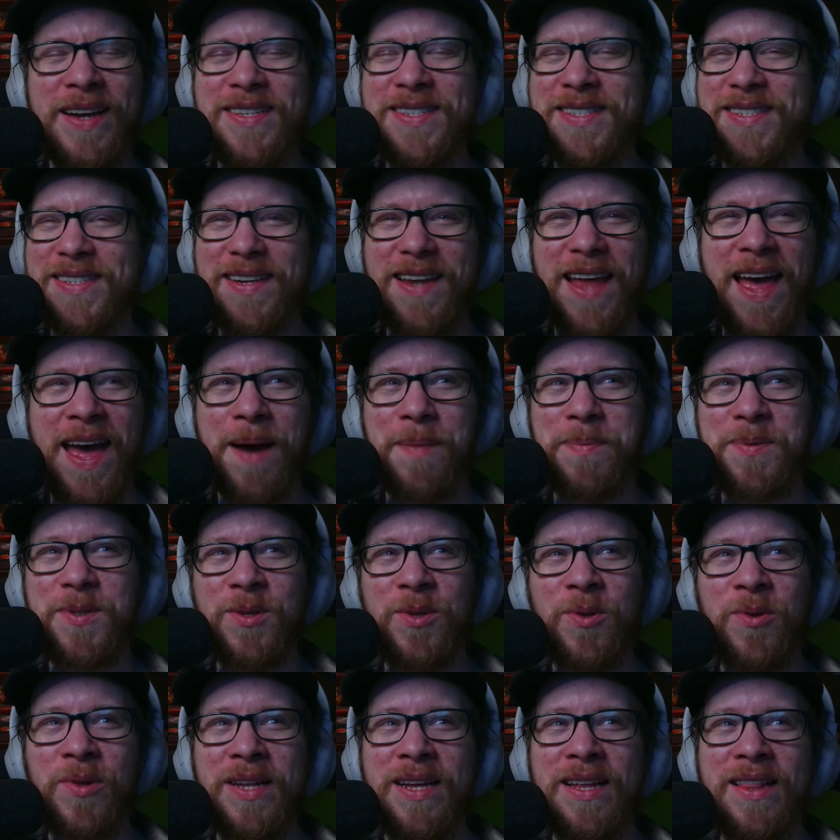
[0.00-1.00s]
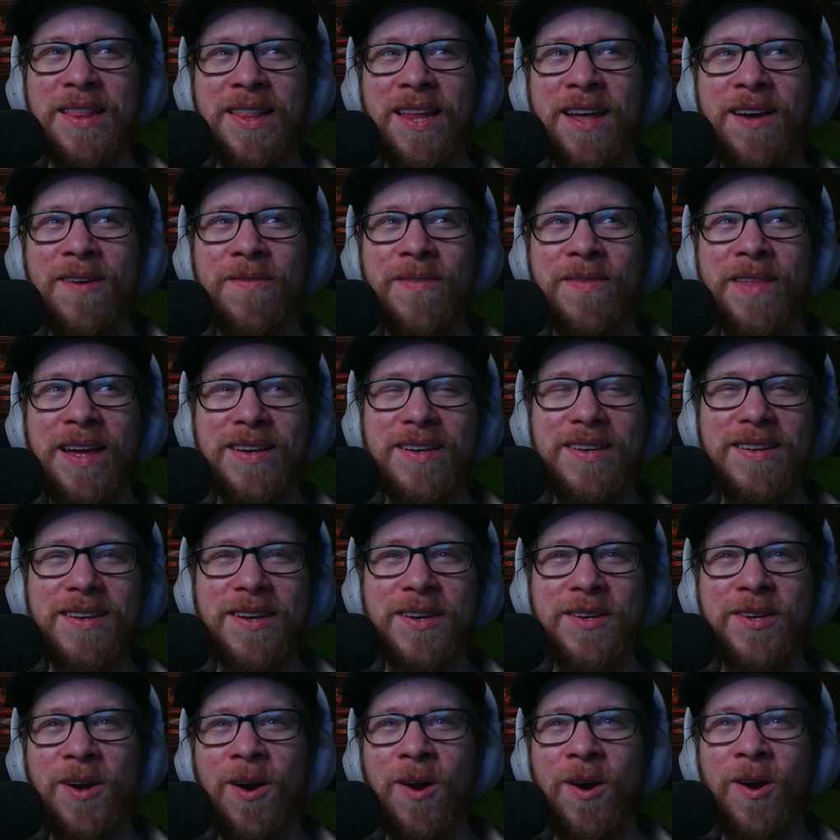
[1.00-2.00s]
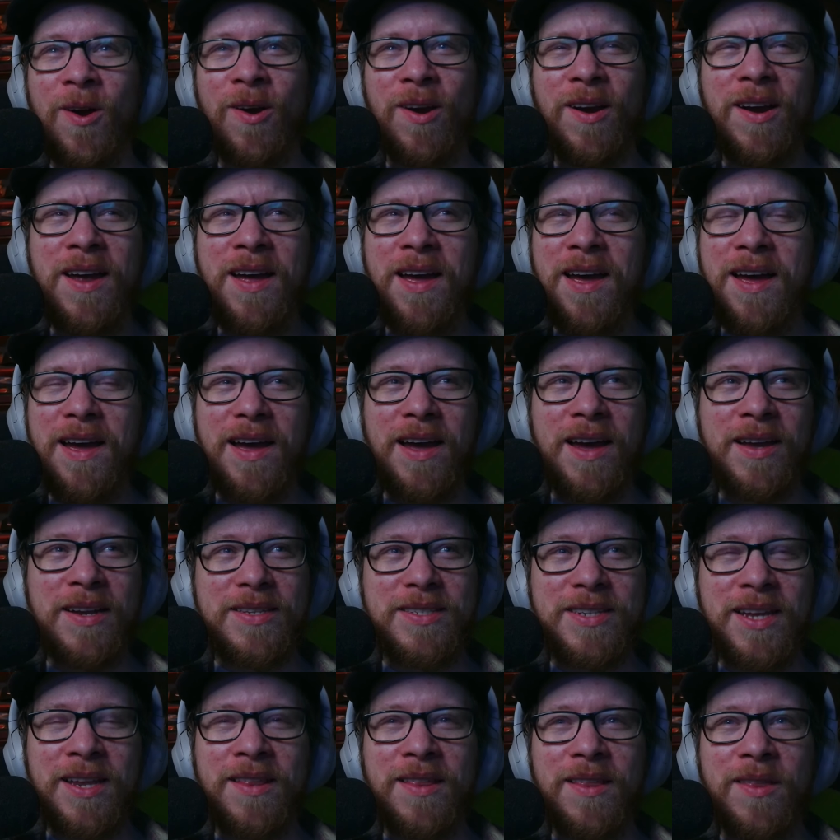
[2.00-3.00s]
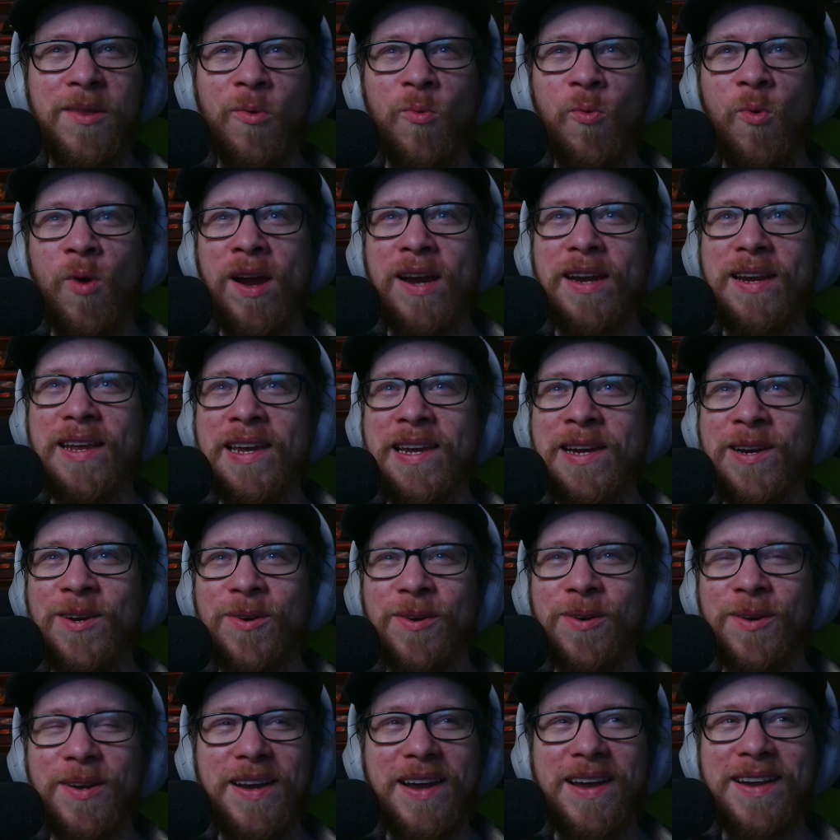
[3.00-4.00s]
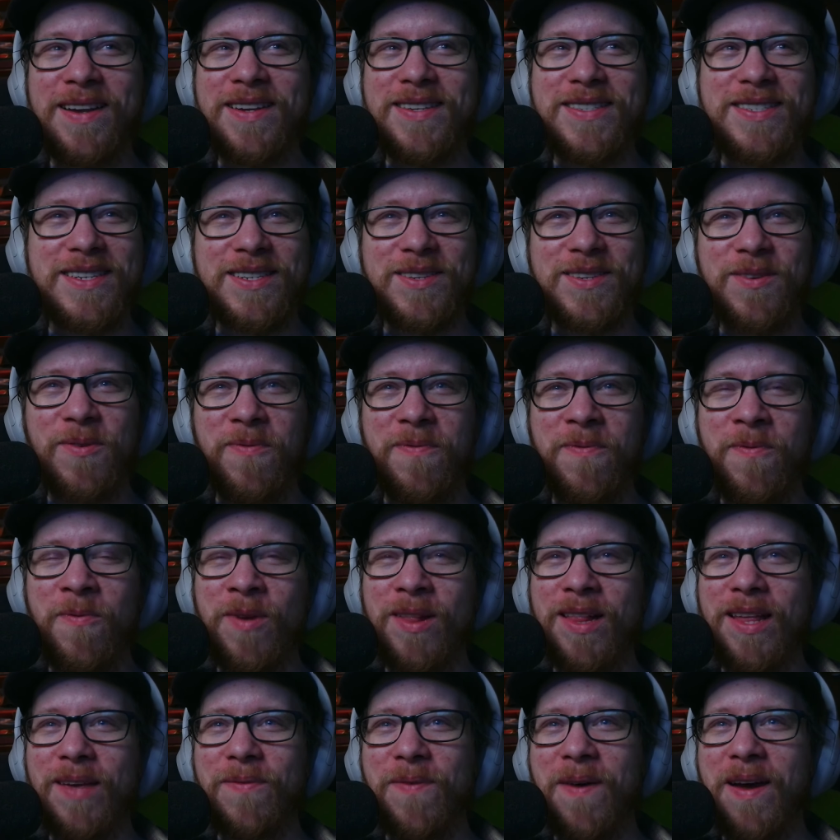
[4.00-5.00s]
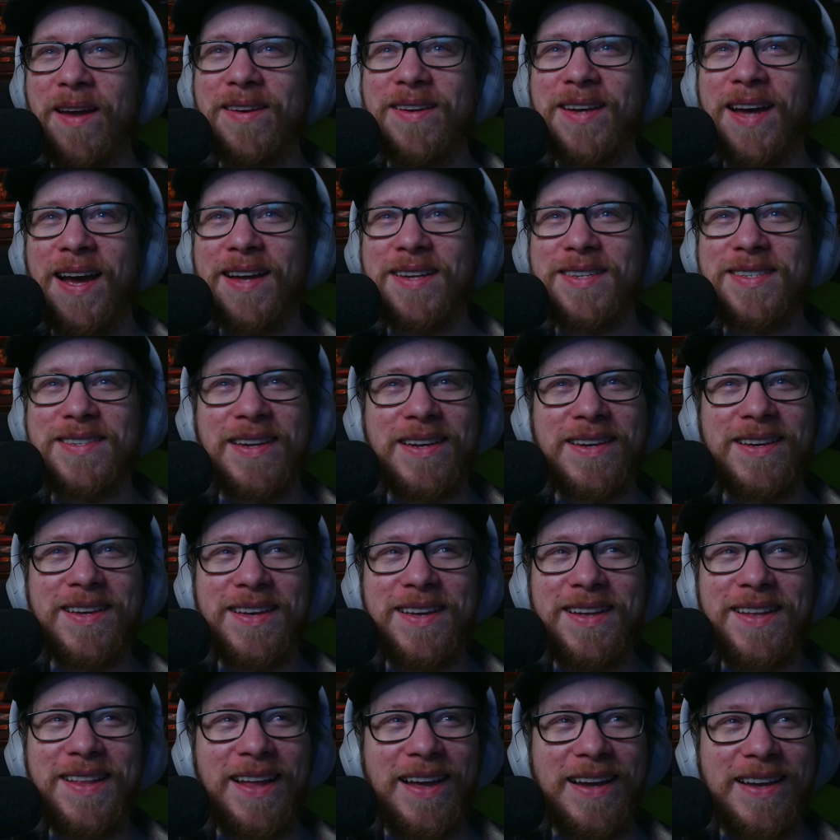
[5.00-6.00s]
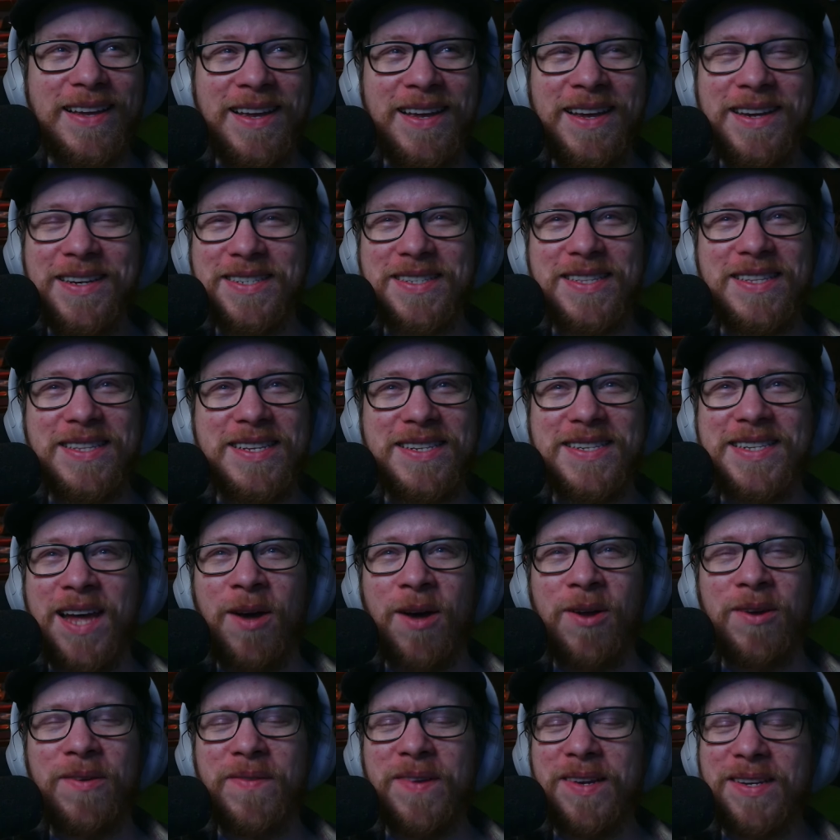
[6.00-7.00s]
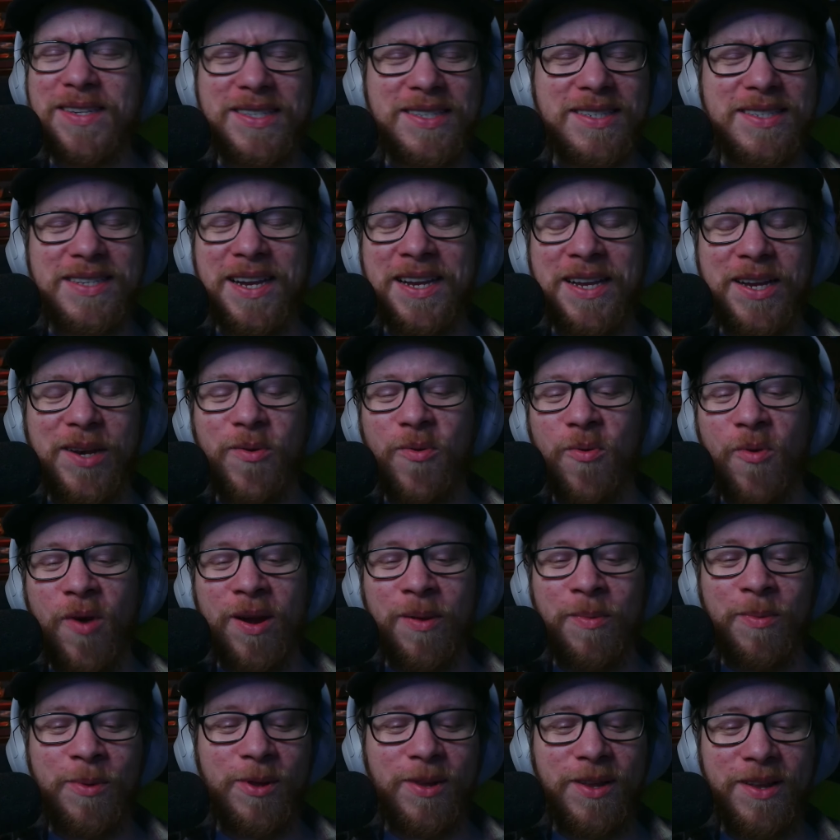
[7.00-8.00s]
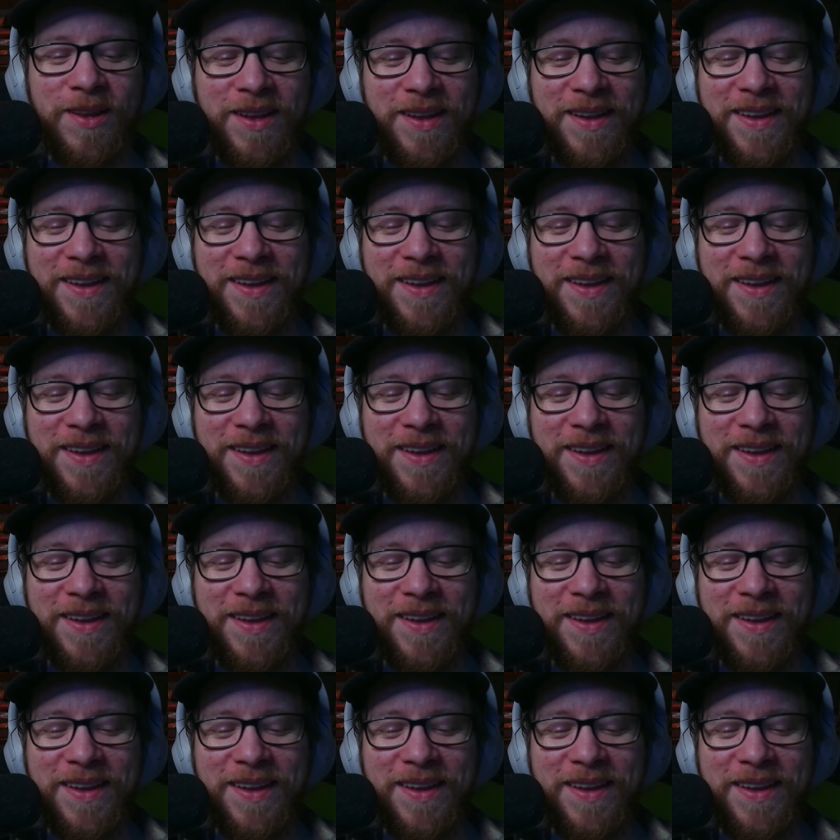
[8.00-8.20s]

I just absolutely love that guitar. It's in the right ear, and it's just really fantastic. Like just the sound of it is just incredible.